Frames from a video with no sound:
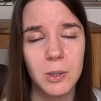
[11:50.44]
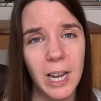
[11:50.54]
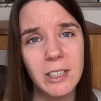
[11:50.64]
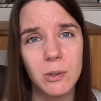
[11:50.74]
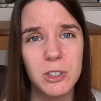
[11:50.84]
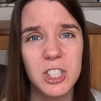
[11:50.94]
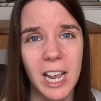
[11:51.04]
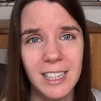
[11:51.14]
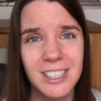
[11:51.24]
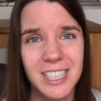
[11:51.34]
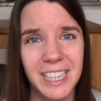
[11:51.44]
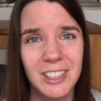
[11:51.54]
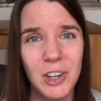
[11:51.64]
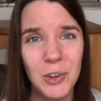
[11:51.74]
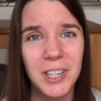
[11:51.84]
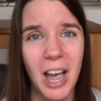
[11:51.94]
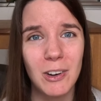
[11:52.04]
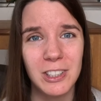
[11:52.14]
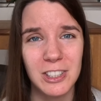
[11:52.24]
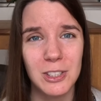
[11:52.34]
kind of challenging going
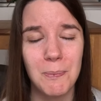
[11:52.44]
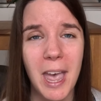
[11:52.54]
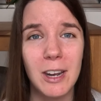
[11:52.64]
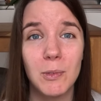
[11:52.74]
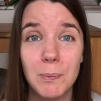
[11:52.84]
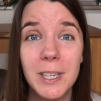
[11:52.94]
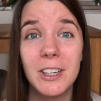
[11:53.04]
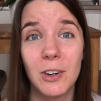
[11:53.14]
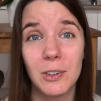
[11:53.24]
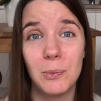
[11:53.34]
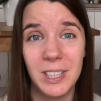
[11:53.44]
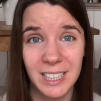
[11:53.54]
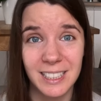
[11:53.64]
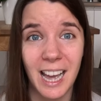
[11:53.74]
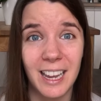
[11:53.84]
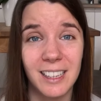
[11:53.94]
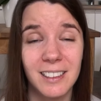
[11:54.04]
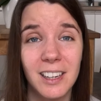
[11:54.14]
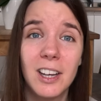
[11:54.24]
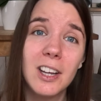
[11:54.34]
out in Japan when being on a vegan
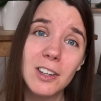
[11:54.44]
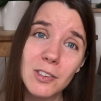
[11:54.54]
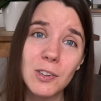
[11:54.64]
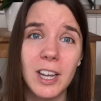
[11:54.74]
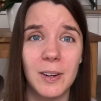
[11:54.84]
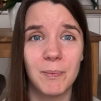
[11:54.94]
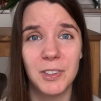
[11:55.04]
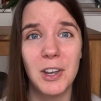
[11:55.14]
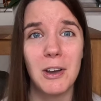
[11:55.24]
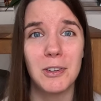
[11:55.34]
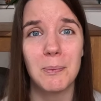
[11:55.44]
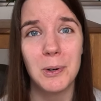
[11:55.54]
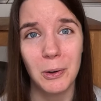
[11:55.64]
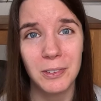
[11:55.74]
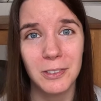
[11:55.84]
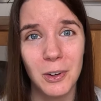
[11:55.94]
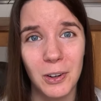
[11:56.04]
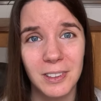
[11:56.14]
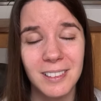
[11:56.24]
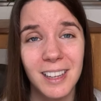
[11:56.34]
diet. So yeah, you have your pros and
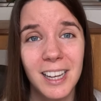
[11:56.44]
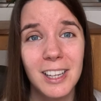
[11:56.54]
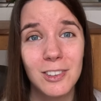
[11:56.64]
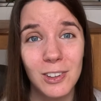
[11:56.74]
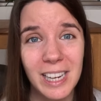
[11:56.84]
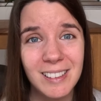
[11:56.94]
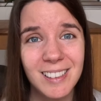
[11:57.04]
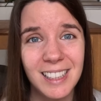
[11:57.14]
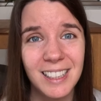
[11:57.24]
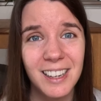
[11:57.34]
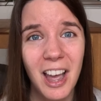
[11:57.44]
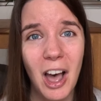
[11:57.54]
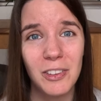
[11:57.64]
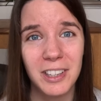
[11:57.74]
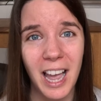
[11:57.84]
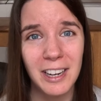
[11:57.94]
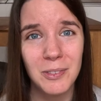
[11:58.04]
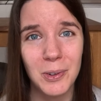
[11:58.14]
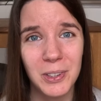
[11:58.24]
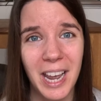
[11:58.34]
cons. So let's see how the
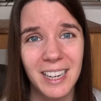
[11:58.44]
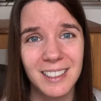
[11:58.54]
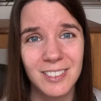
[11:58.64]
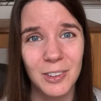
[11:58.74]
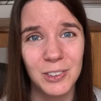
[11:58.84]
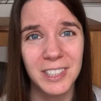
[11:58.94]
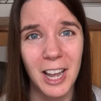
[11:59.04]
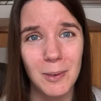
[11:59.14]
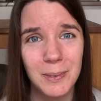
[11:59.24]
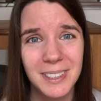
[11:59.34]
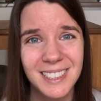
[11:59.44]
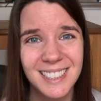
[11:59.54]
carnivore diet is holding up.